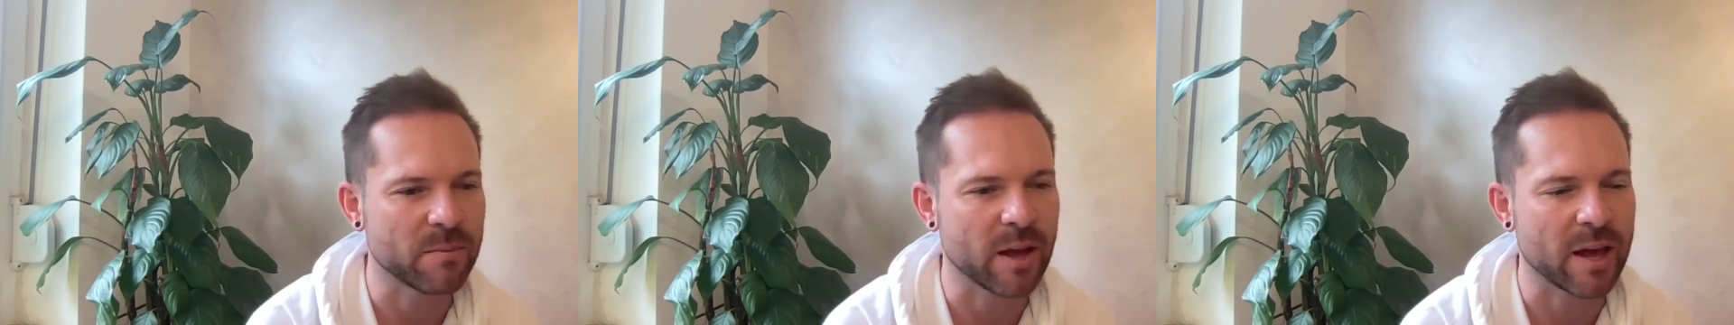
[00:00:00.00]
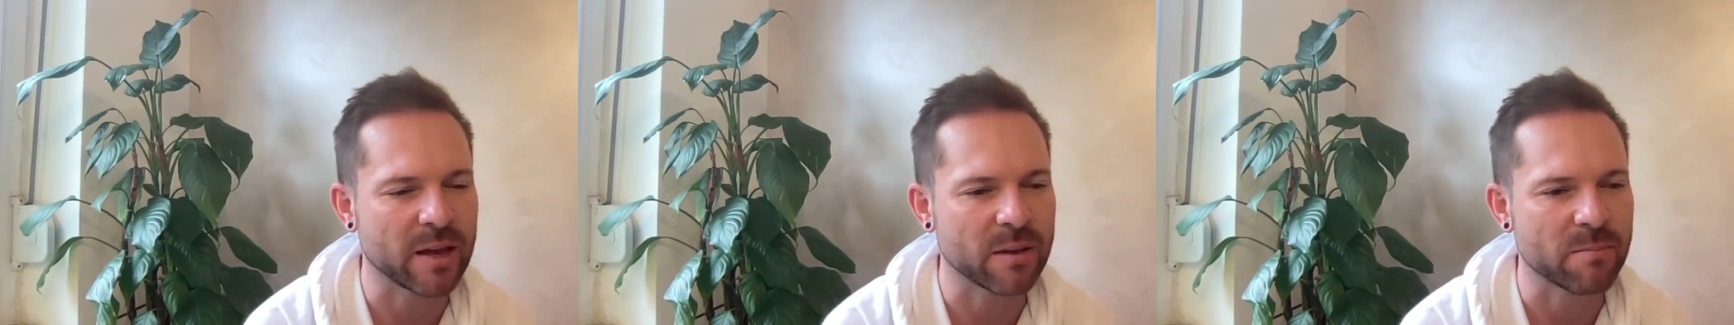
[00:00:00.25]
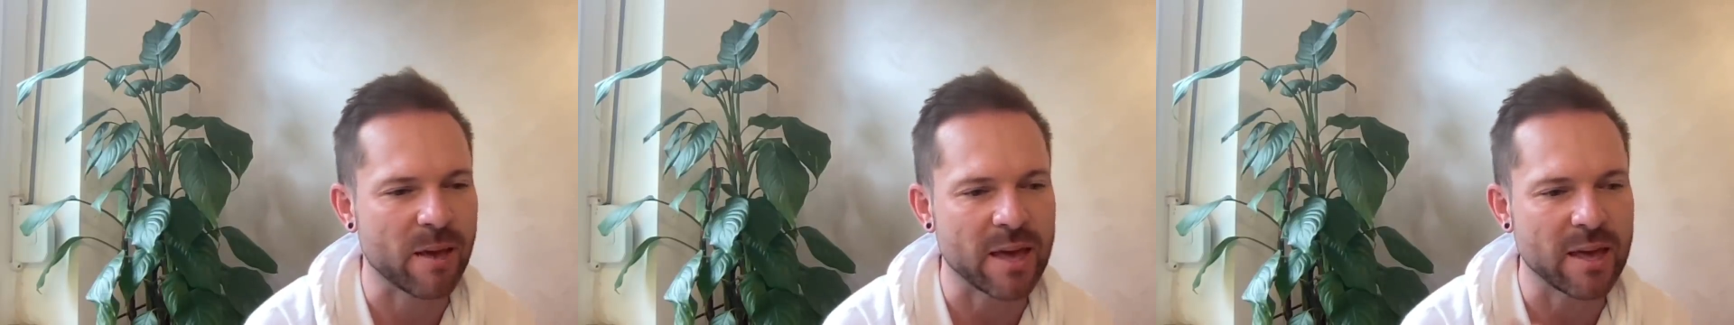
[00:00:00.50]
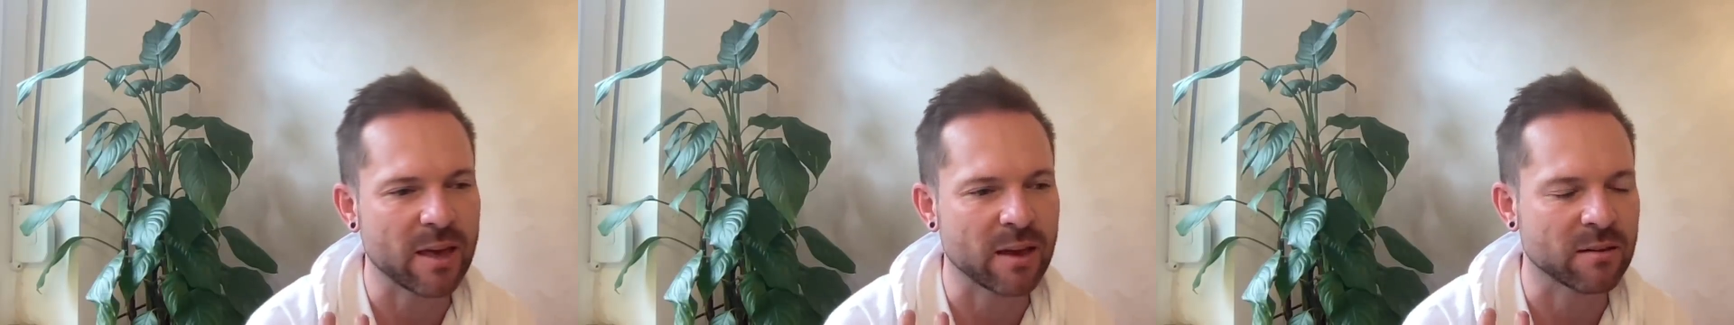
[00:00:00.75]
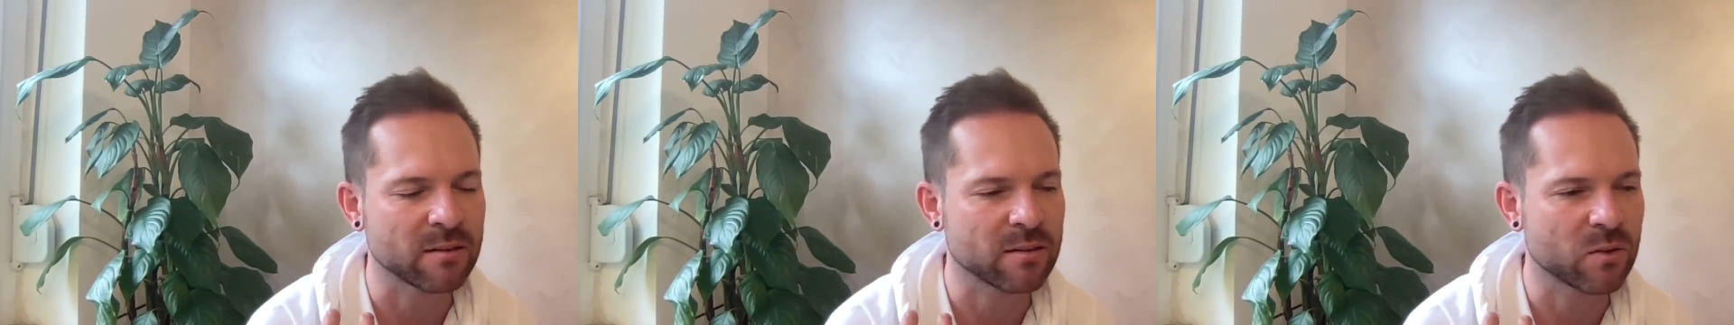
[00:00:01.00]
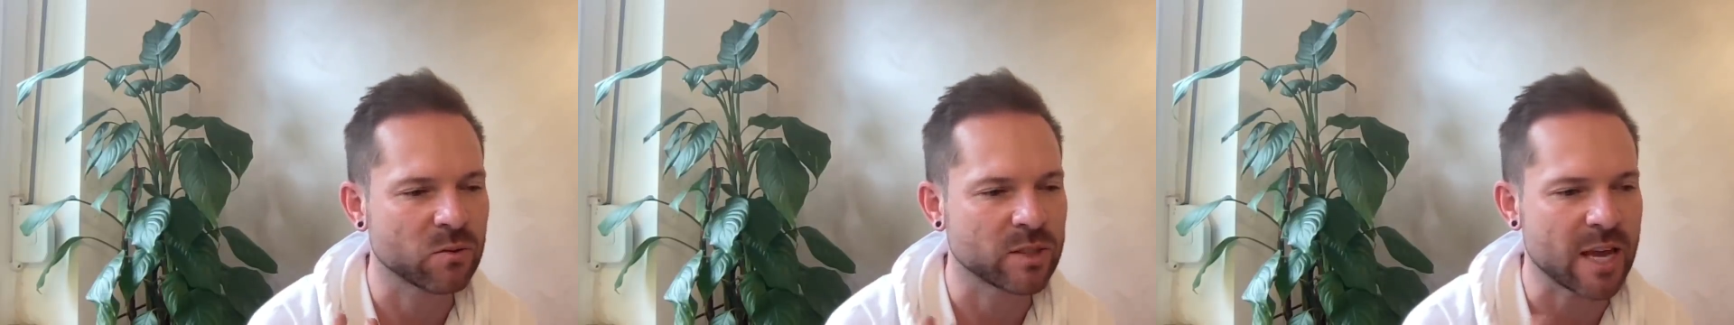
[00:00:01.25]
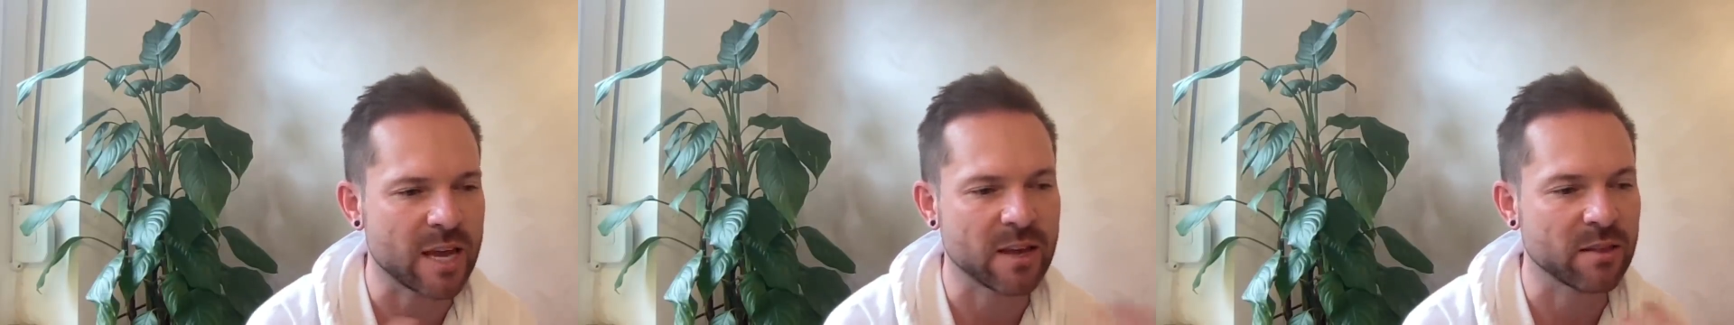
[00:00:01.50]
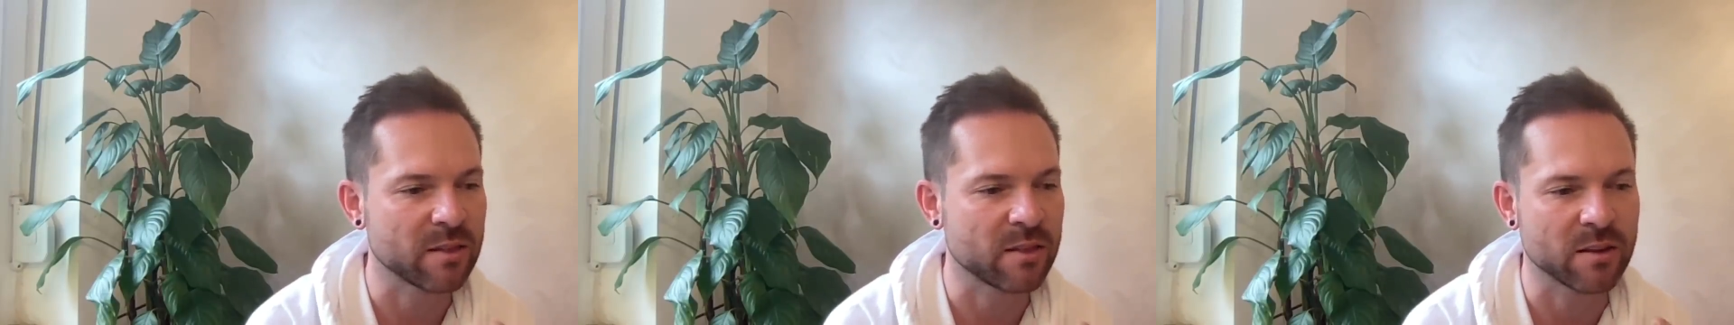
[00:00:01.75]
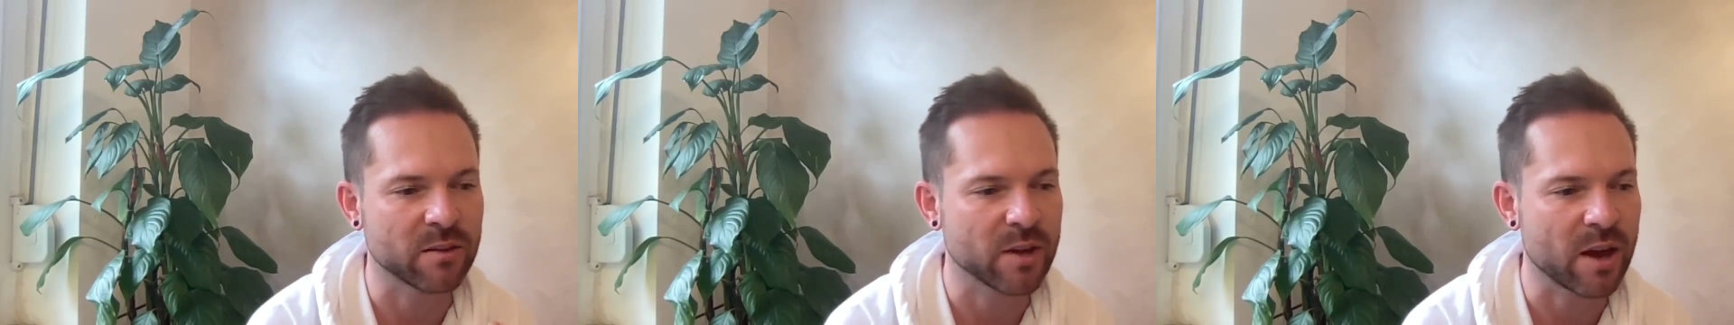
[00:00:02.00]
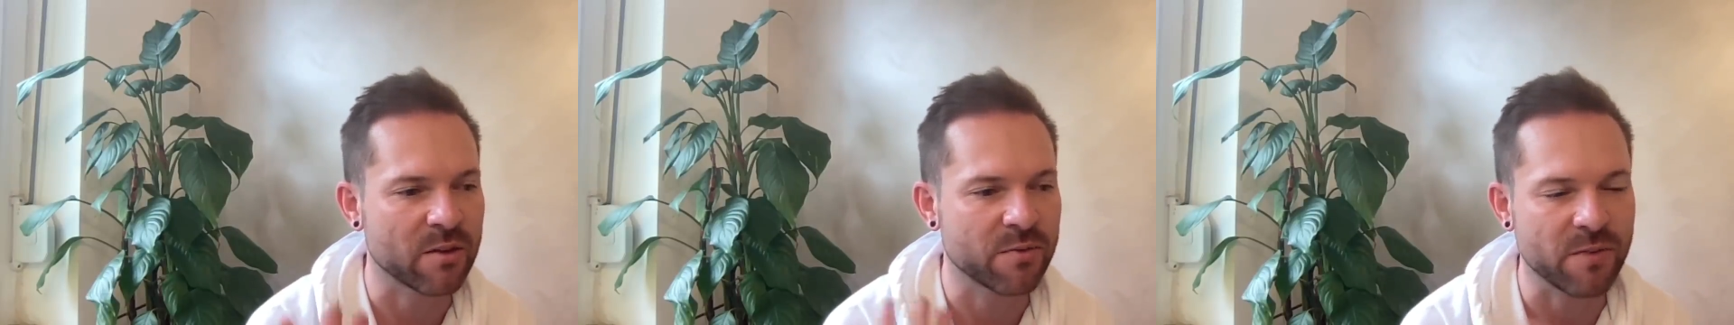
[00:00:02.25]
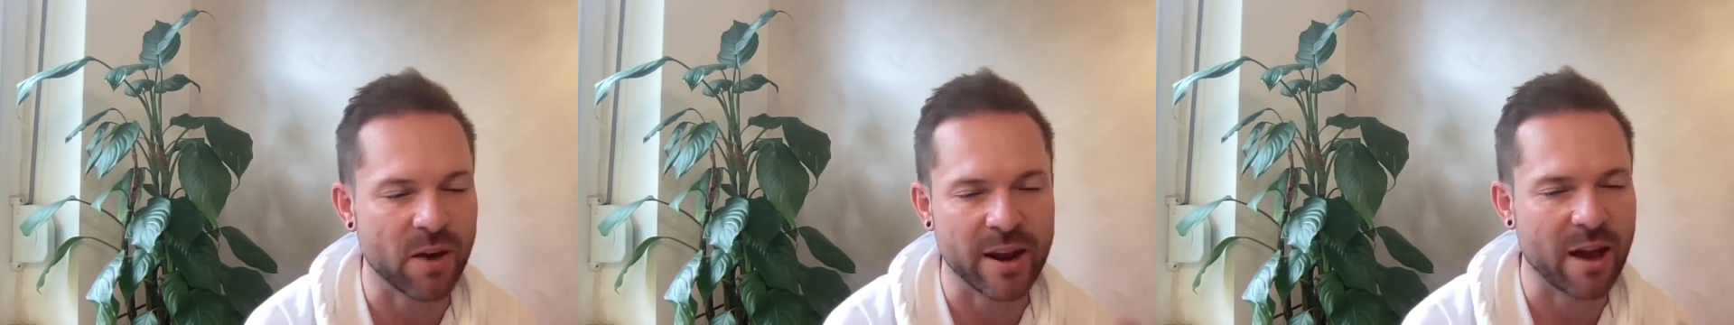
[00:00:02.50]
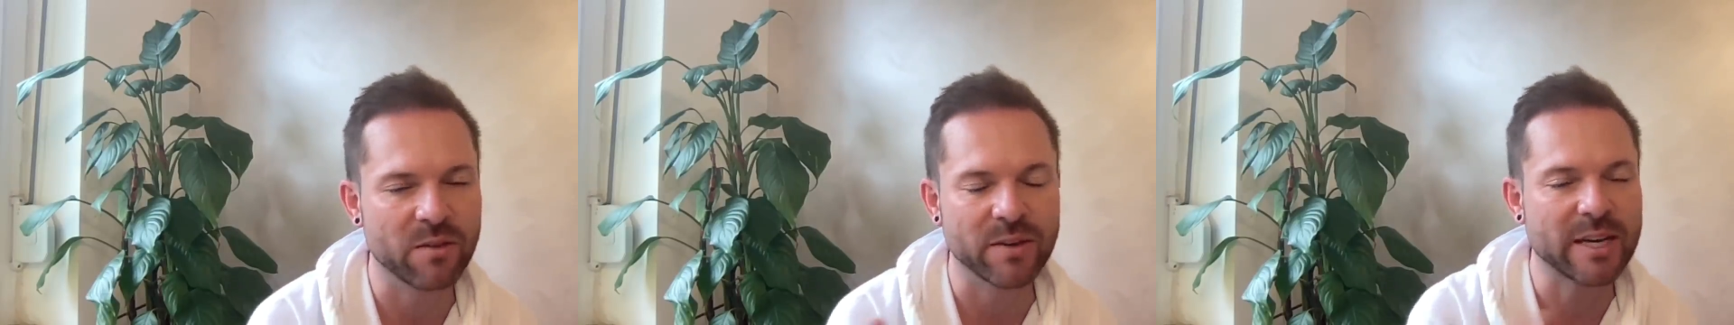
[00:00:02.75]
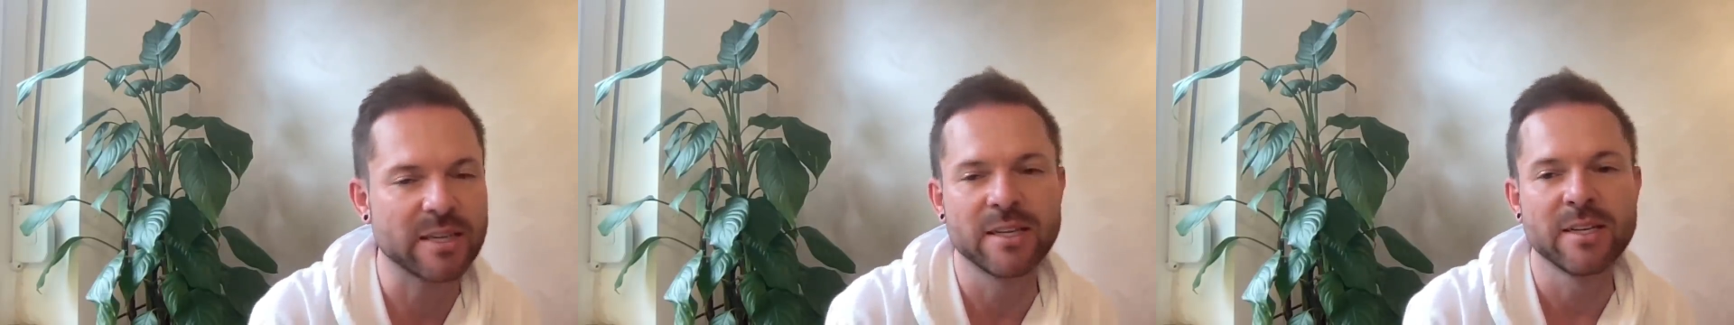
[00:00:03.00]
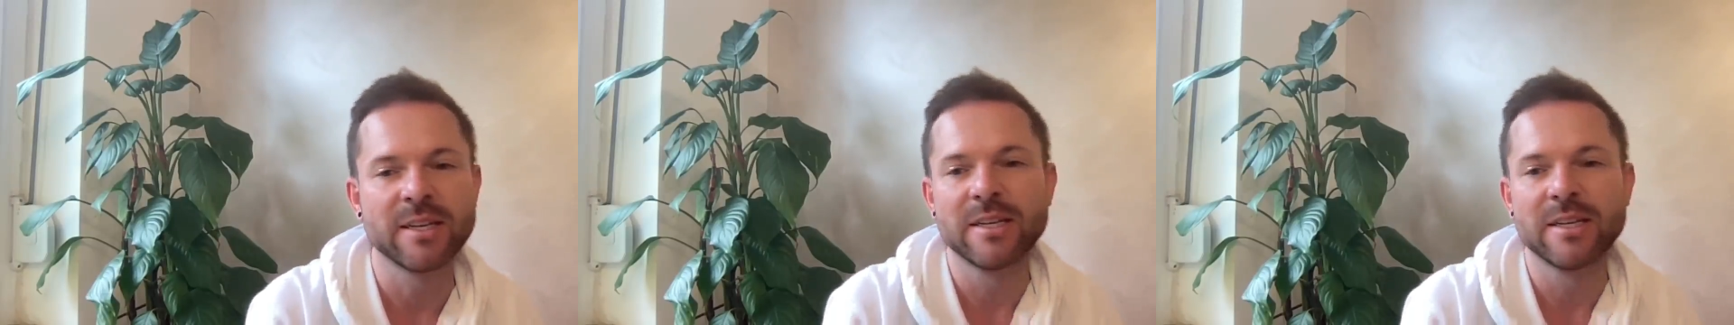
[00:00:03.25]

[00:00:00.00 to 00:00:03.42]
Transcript: like, making or taking the kind of fun out of it.